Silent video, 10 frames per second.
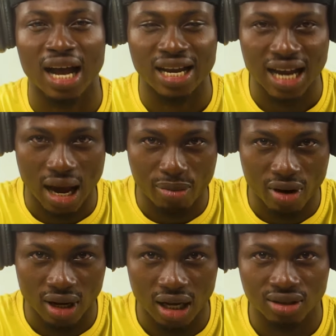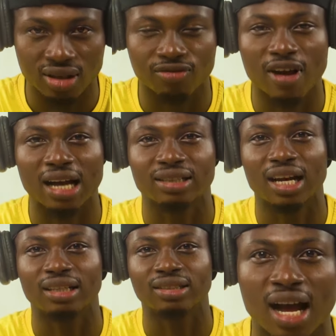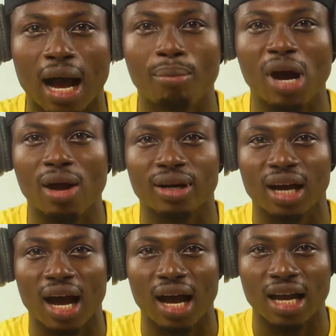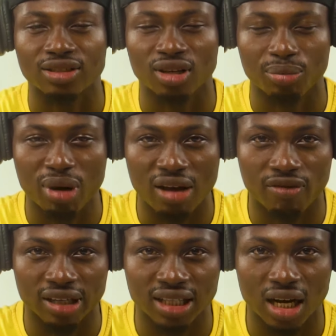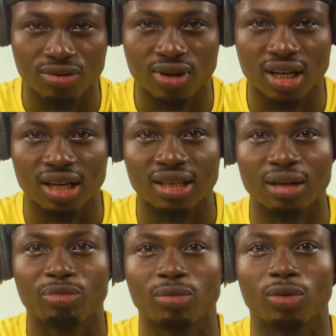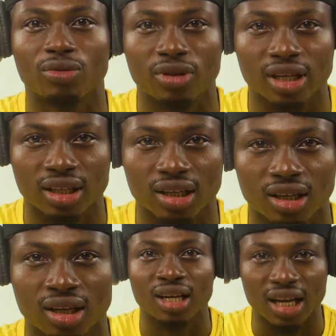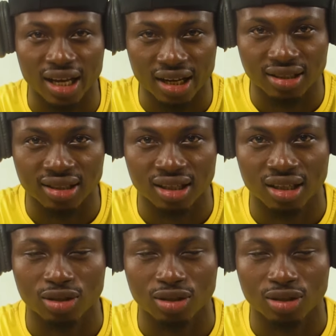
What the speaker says: and America, to the fact that America is not a perfect country that people think it is.